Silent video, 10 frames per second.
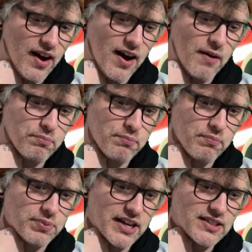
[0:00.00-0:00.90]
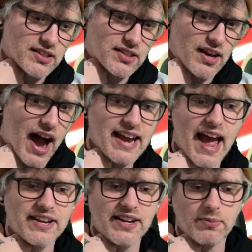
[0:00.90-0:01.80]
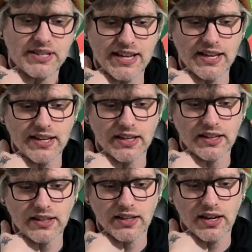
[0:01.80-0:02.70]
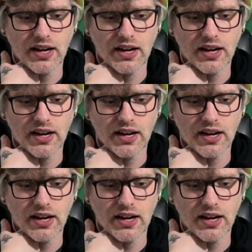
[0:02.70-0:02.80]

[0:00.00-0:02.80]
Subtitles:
But I ended up getting